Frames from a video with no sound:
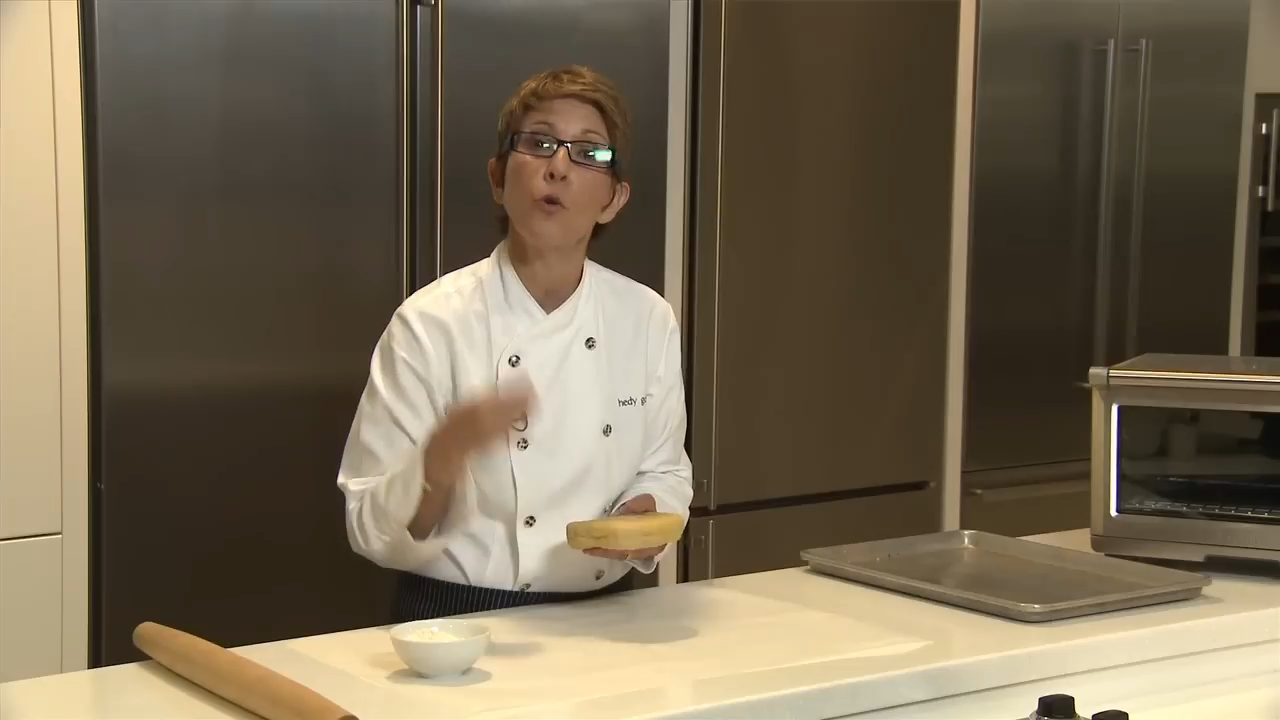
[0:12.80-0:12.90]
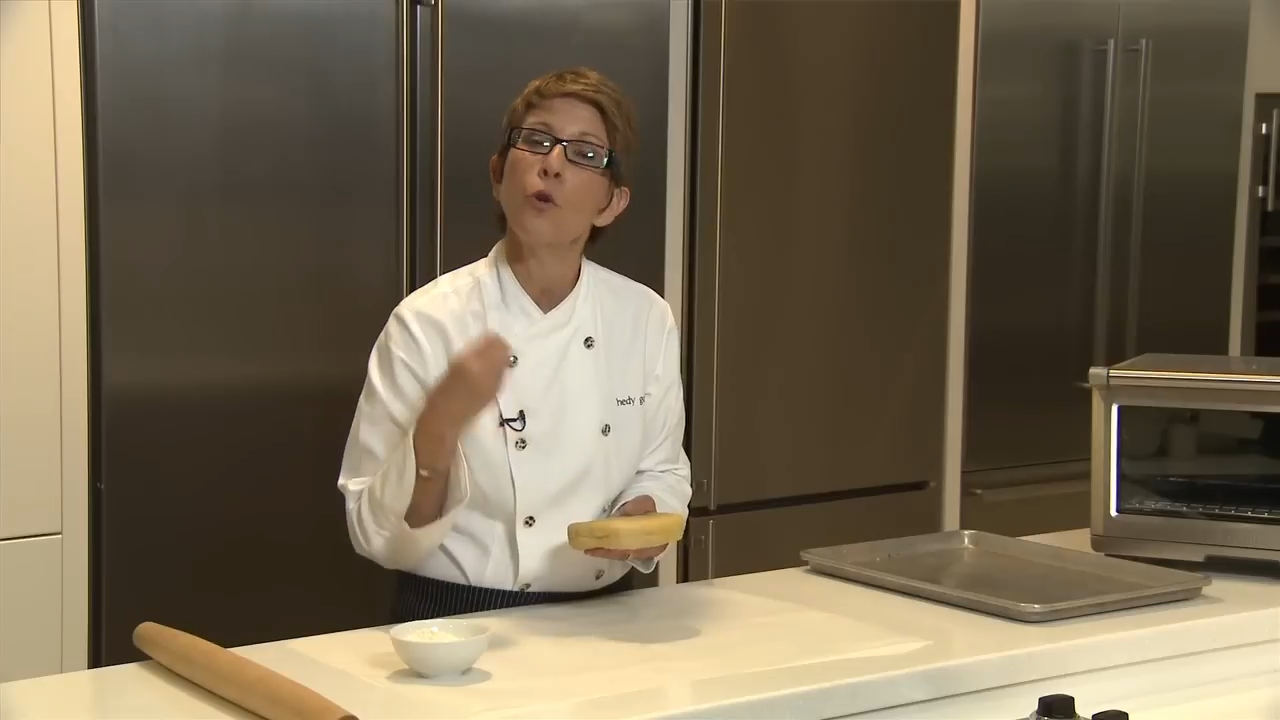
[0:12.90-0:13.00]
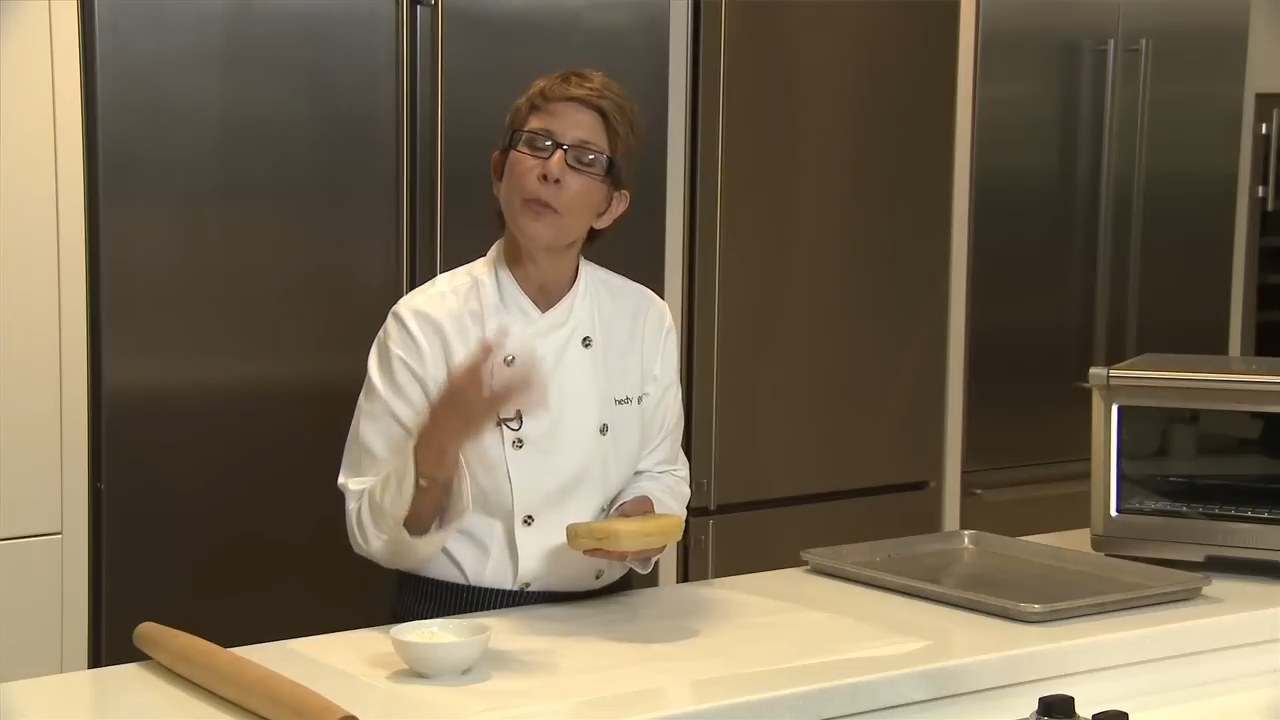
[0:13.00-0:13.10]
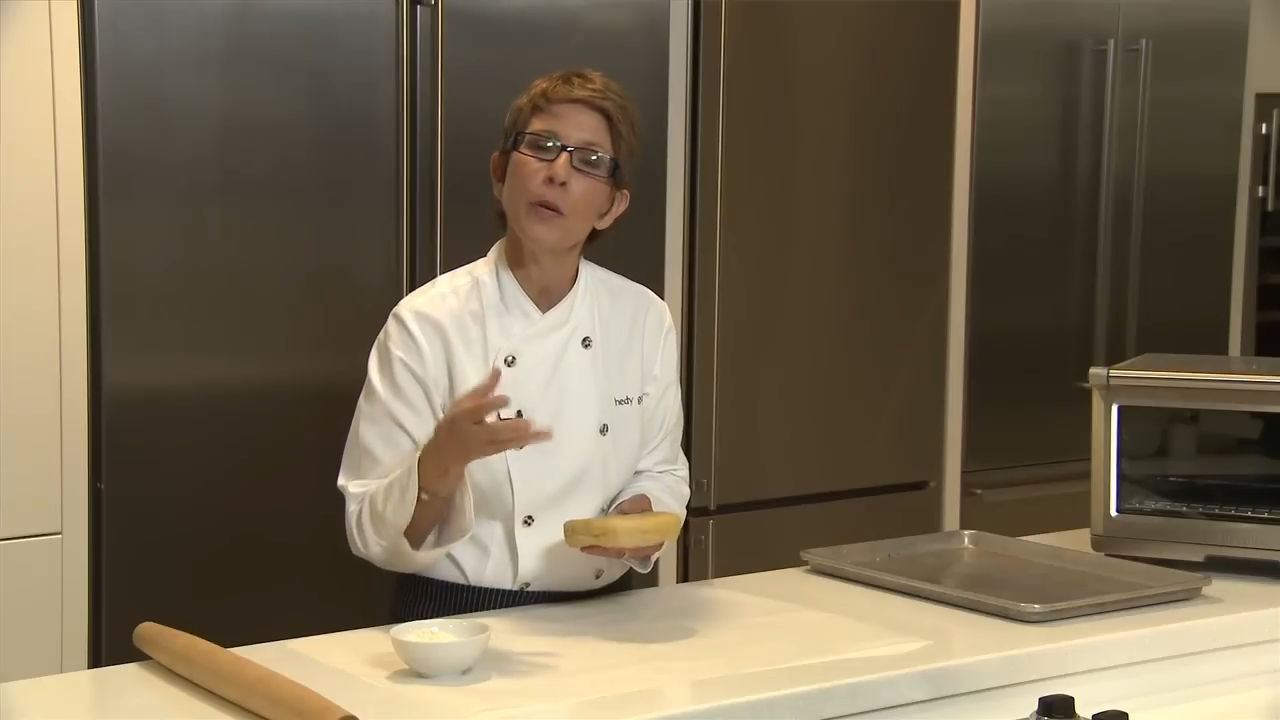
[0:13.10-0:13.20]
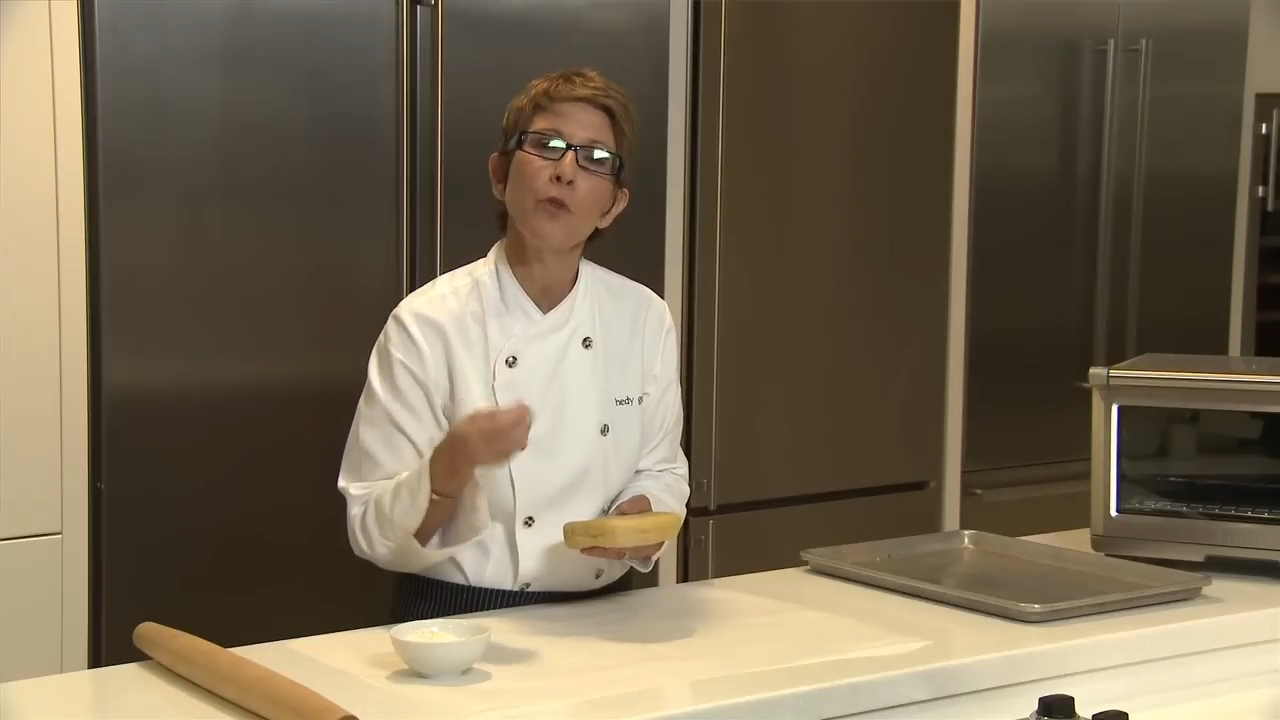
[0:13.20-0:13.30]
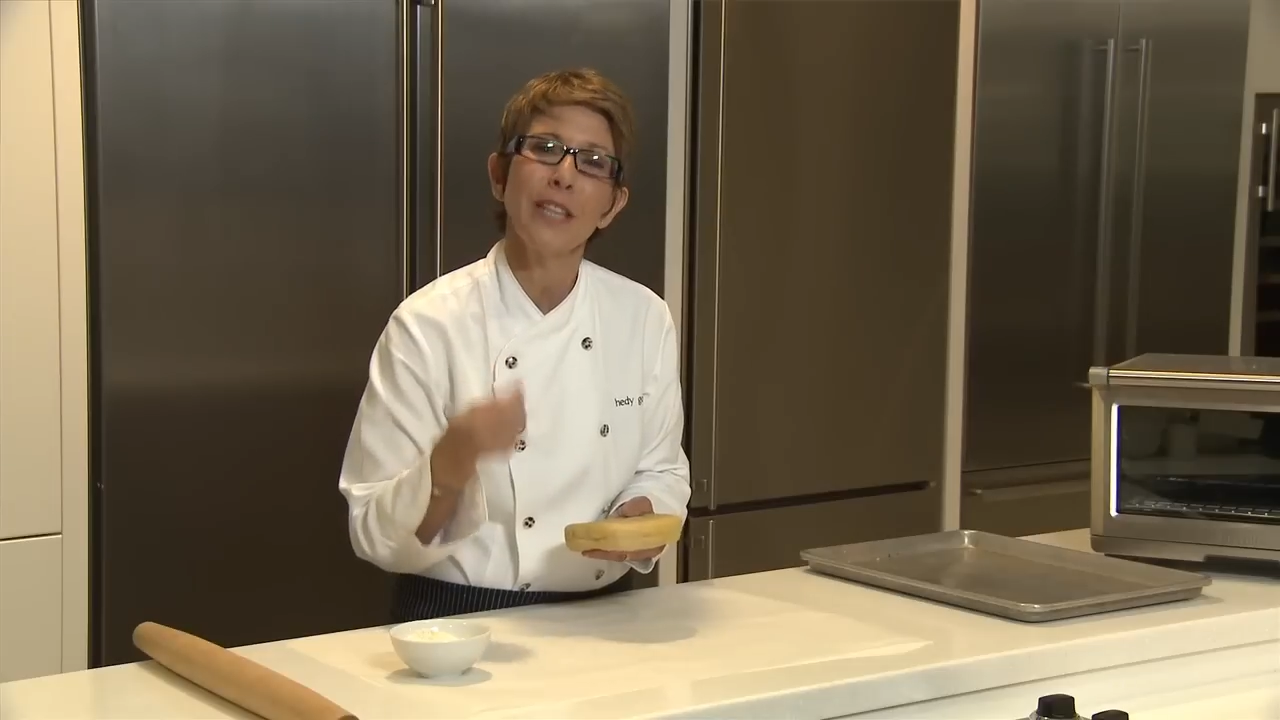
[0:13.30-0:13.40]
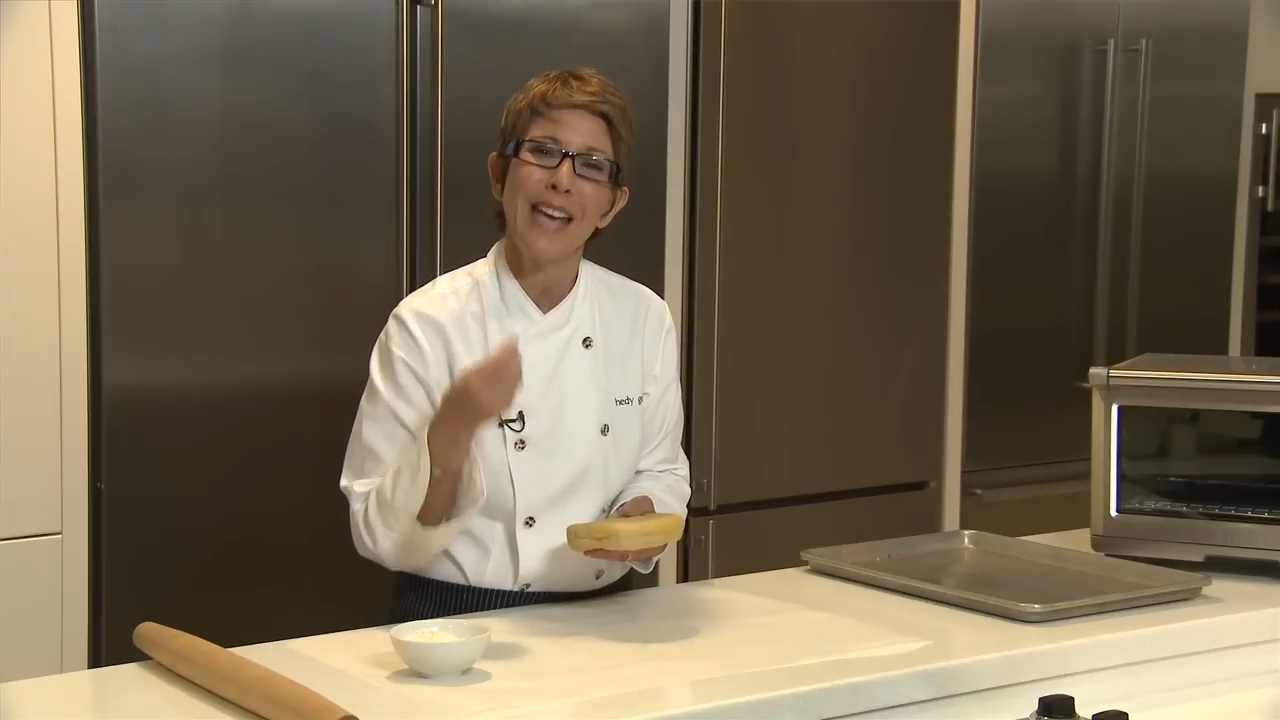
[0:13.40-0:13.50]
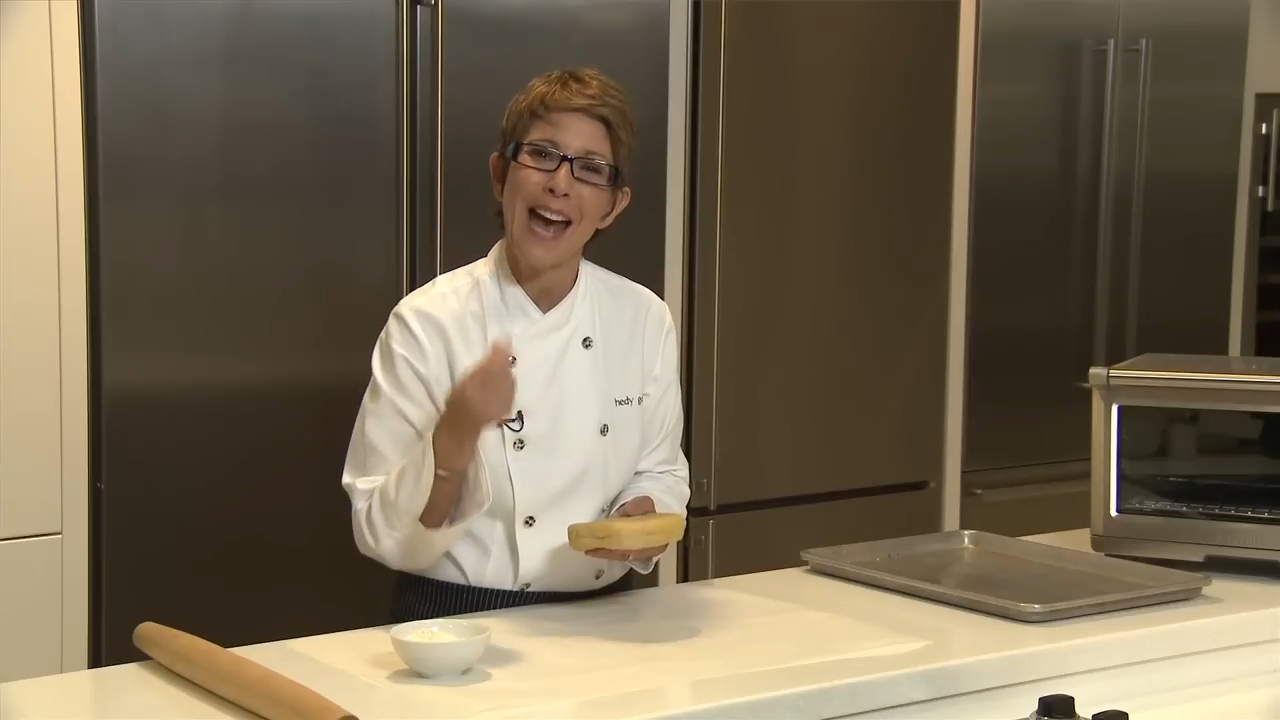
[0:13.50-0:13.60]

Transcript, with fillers: Cornmeal really